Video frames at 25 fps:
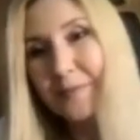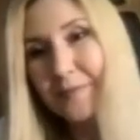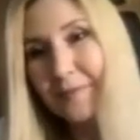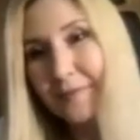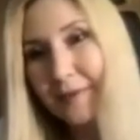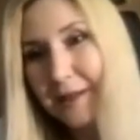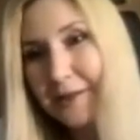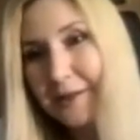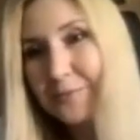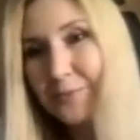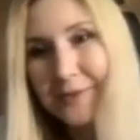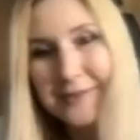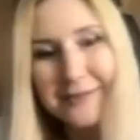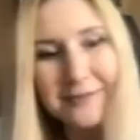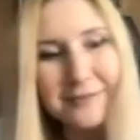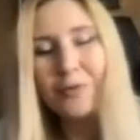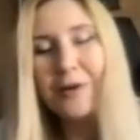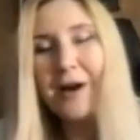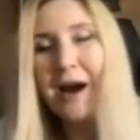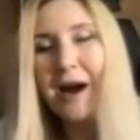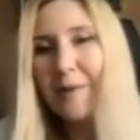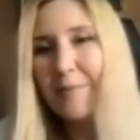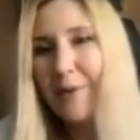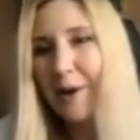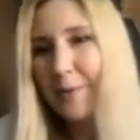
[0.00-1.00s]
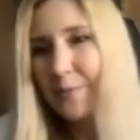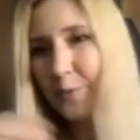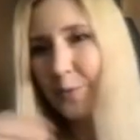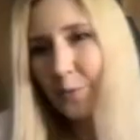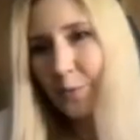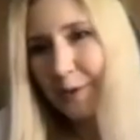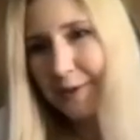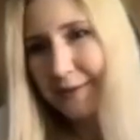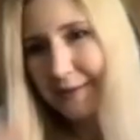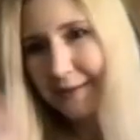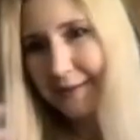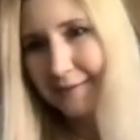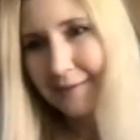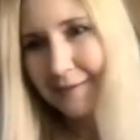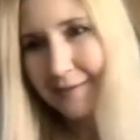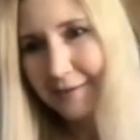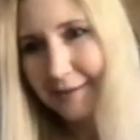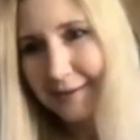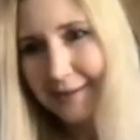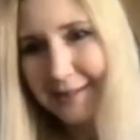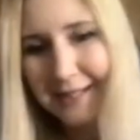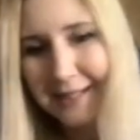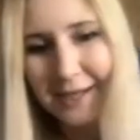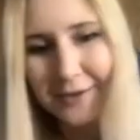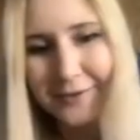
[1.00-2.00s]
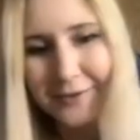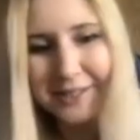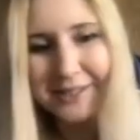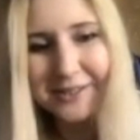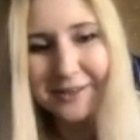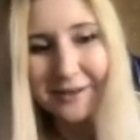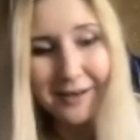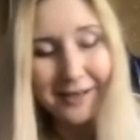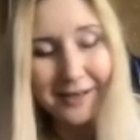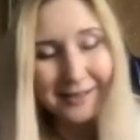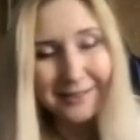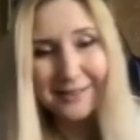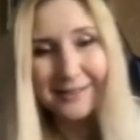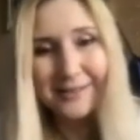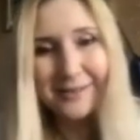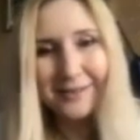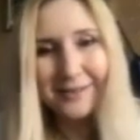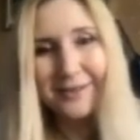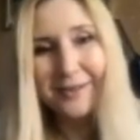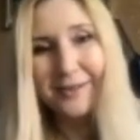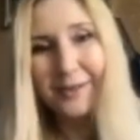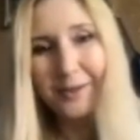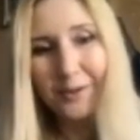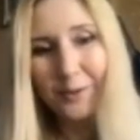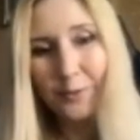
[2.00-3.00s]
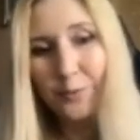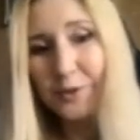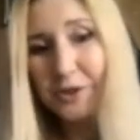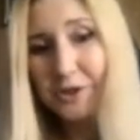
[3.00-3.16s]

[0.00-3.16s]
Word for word: It was to come up with the correct answer,